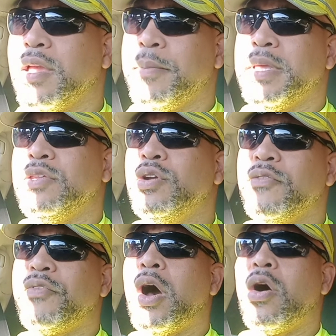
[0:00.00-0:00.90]
I mean, you
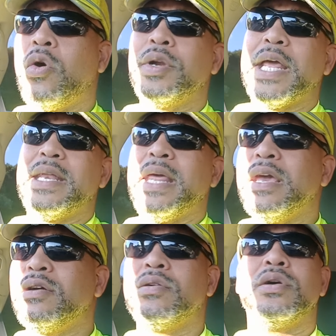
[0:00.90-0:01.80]
could fall on that
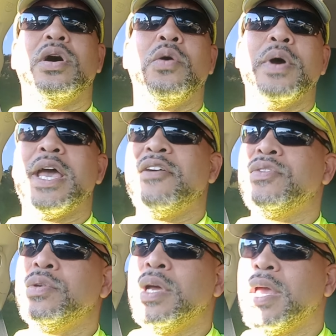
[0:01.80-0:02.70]
nail or what have
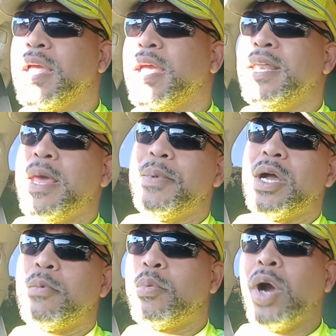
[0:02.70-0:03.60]
you, and that
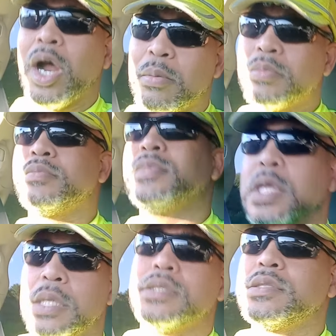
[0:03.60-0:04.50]
become a problem.
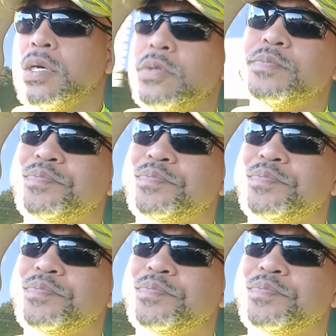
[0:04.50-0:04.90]
So